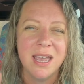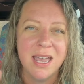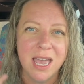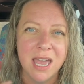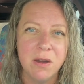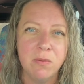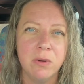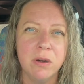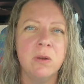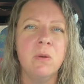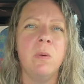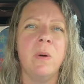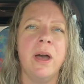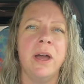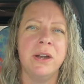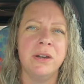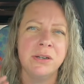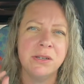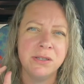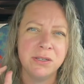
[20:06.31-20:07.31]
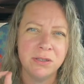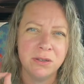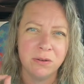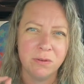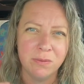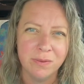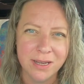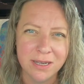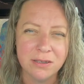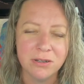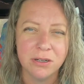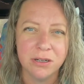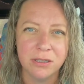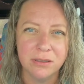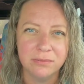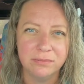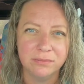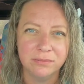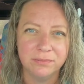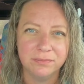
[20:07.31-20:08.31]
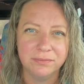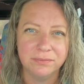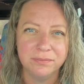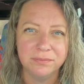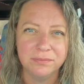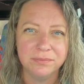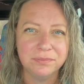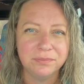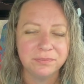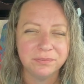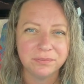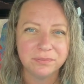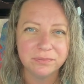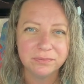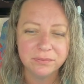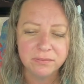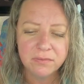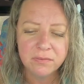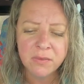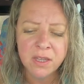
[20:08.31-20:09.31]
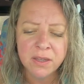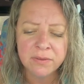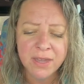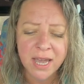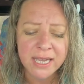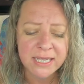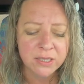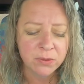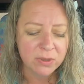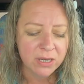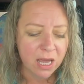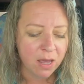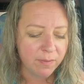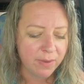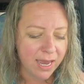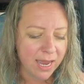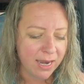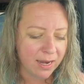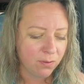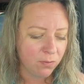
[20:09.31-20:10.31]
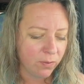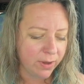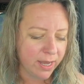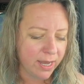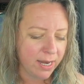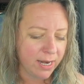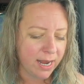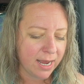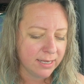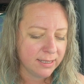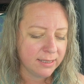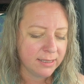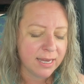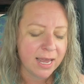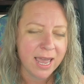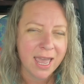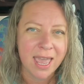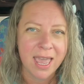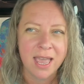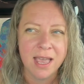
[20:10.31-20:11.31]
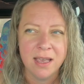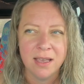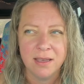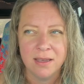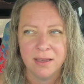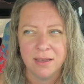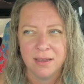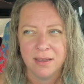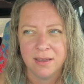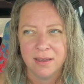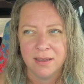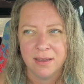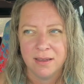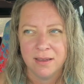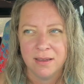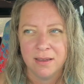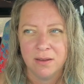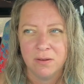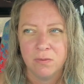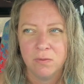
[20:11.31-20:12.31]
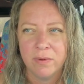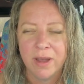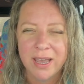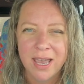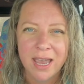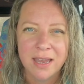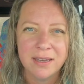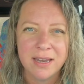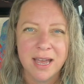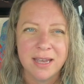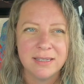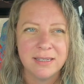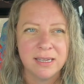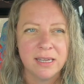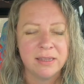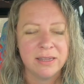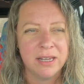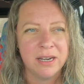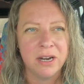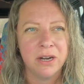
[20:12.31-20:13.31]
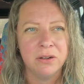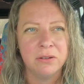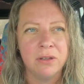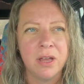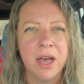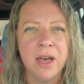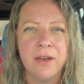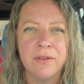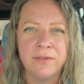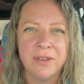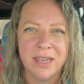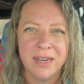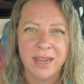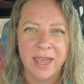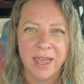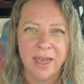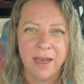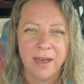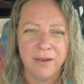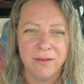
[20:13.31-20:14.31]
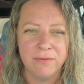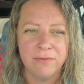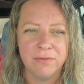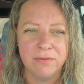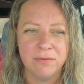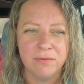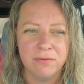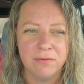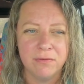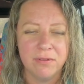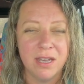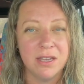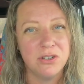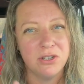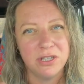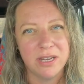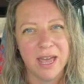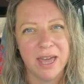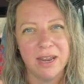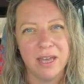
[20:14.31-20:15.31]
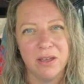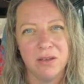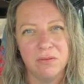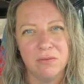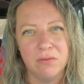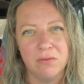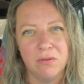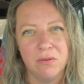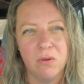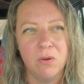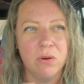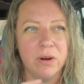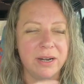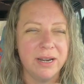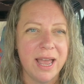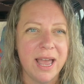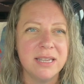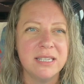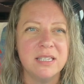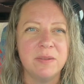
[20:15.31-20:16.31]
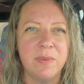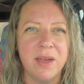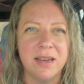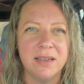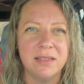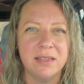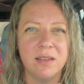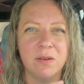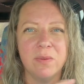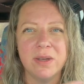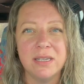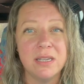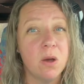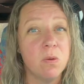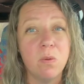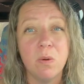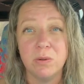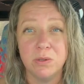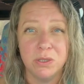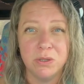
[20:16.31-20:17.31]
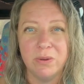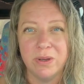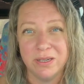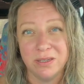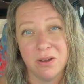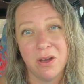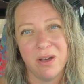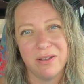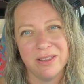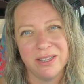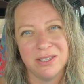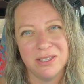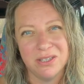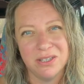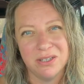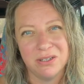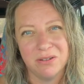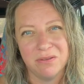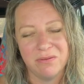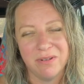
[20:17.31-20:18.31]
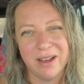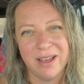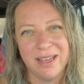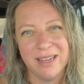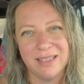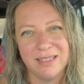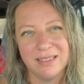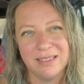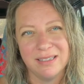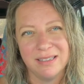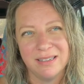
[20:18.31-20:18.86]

It requires surrender. That's what I mean when I say recognizing that our love can have a shadow or an aspect that we don't want to acknowledge, right?